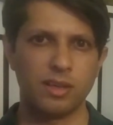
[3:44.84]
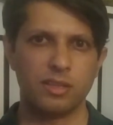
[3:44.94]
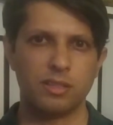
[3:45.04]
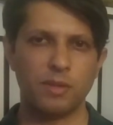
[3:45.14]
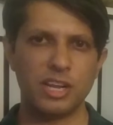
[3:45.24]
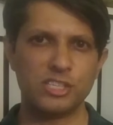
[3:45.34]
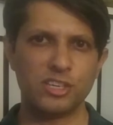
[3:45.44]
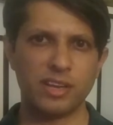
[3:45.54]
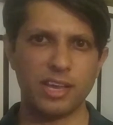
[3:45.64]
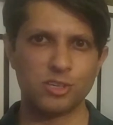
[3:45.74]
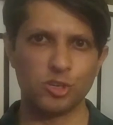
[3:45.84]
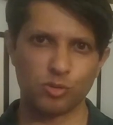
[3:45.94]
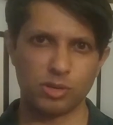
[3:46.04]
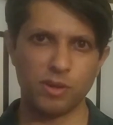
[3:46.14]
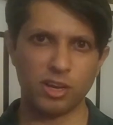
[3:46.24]
The Malaysian nationals
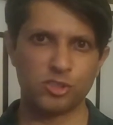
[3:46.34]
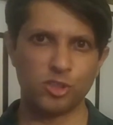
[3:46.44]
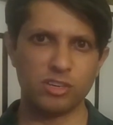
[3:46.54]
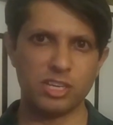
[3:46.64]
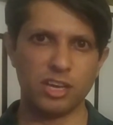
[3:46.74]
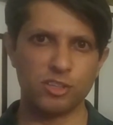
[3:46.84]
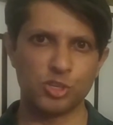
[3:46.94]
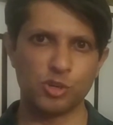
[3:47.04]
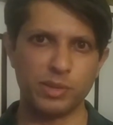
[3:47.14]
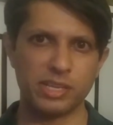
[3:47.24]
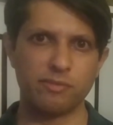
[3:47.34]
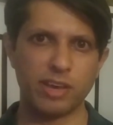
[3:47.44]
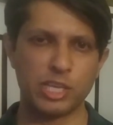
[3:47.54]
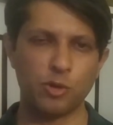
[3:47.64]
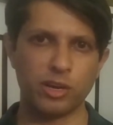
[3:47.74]
were among 30 others who were being
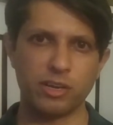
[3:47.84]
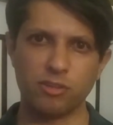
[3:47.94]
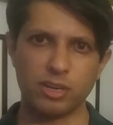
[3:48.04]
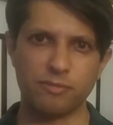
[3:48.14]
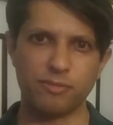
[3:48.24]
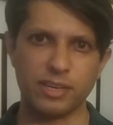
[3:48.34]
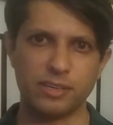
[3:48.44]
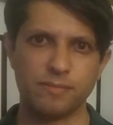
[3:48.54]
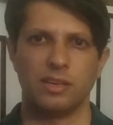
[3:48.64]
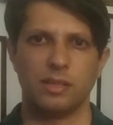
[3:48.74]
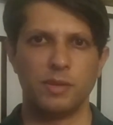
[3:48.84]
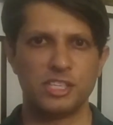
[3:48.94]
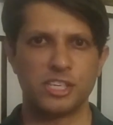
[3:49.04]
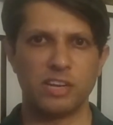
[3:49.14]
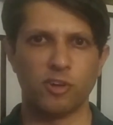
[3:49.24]
evacuated in a relief flight. The
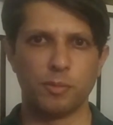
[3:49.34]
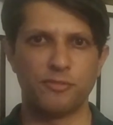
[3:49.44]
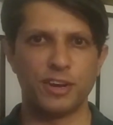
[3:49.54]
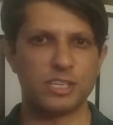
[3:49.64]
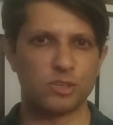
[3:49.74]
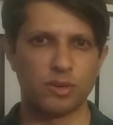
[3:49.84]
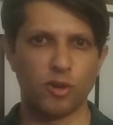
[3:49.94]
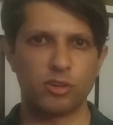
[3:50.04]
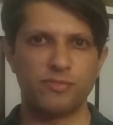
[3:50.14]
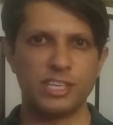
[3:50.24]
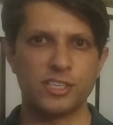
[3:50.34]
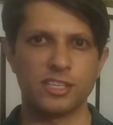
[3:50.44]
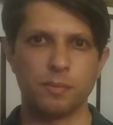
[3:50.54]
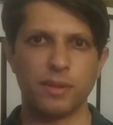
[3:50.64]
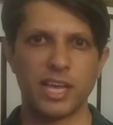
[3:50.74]
Ministry of Home Affairs has revoked
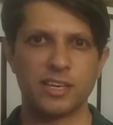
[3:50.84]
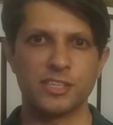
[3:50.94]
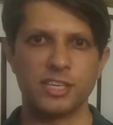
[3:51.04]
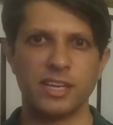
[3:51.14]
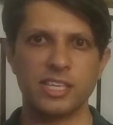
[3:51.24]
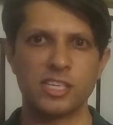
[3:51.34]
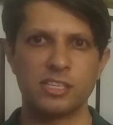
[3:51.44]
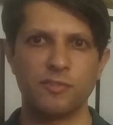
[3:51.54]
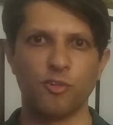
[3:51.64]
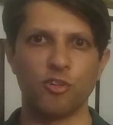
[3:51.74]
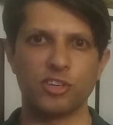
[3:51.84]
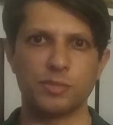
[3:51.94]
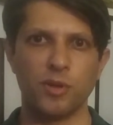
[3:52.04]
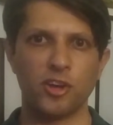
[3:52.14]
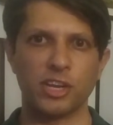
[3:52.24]
visas and blacklisted 960
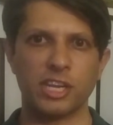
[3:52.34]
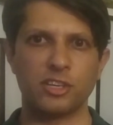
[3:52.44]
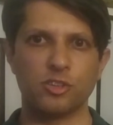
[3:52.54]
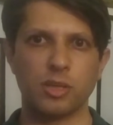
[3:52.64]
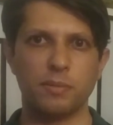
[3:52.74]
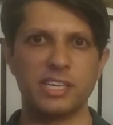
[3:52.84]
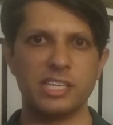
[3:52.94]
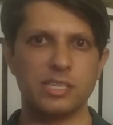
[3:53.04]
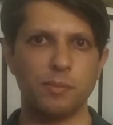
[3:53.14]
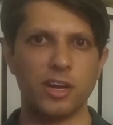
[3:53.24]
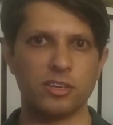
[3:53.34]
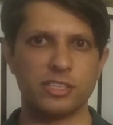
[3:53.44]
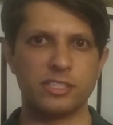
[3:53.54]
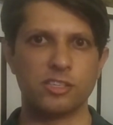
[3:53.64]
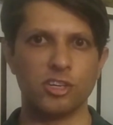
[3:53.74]
foreigners belonging to Tablighi Jamaat
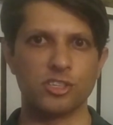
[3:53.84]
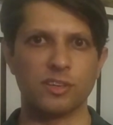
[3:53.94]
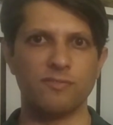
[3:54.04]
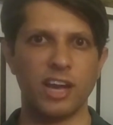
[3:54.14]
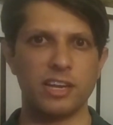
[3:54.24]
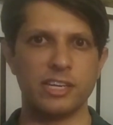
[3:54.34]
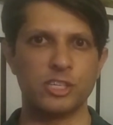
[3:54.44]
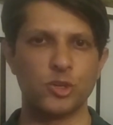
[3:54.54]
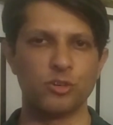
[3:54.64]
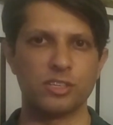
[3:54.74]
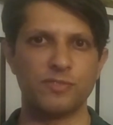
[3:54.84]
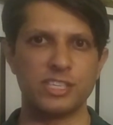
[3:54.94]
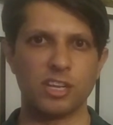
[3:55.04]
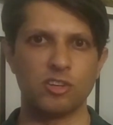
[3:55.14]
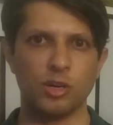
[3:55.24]
on charges of violating tourist
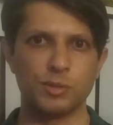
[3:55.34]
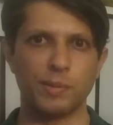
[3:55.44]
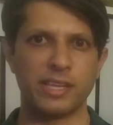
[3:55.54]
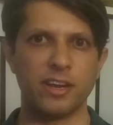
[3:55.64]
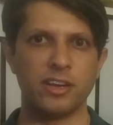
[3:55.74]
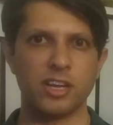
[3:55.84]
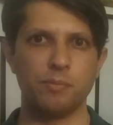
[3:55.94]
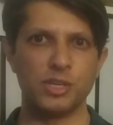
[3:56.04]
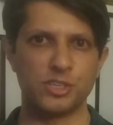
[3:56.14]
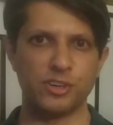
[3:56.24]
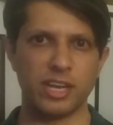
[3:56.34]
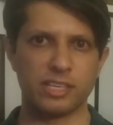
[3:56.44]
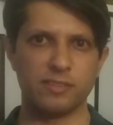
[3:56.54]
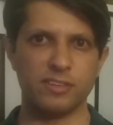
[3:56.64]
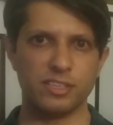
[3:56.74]
visa norms by carrying out missionary
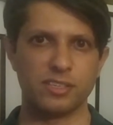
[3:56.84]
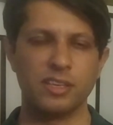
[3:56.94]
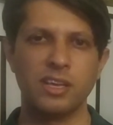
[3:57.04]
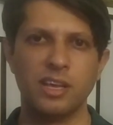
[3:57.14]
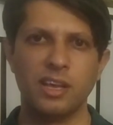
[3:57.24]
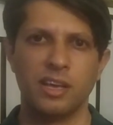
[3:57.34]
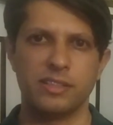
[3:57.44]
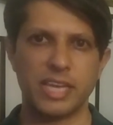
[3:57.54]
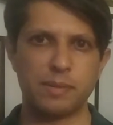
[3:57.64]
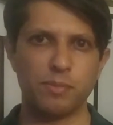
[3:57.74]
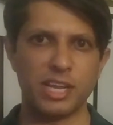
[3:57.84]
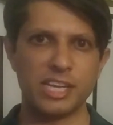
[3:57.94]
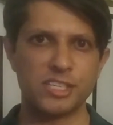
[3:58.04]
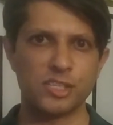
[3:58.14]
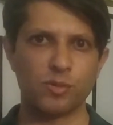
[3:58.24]
activities. The 8
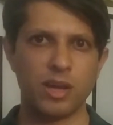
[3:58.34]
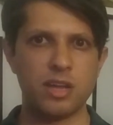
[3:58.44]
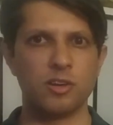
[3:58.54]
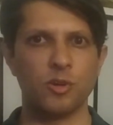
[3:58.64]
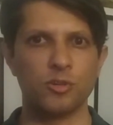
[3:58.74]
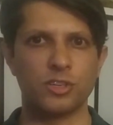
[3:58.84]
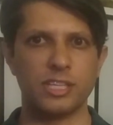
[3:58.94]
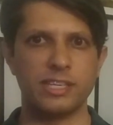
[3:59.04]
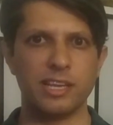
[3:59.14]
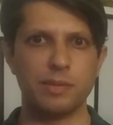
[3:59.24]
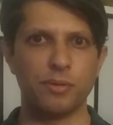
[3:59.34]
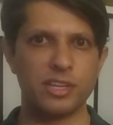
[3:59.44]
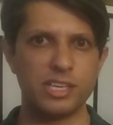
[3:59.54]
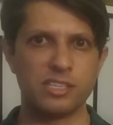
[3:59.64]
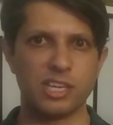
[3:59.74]
Malaysians were handed over to the Delhi
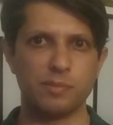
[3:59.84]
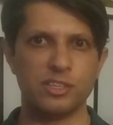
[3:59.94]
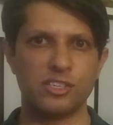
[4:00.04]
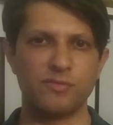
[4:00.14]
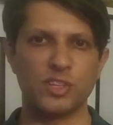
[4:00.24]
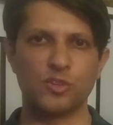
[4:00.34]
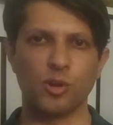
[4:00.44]
police and have been shifted to a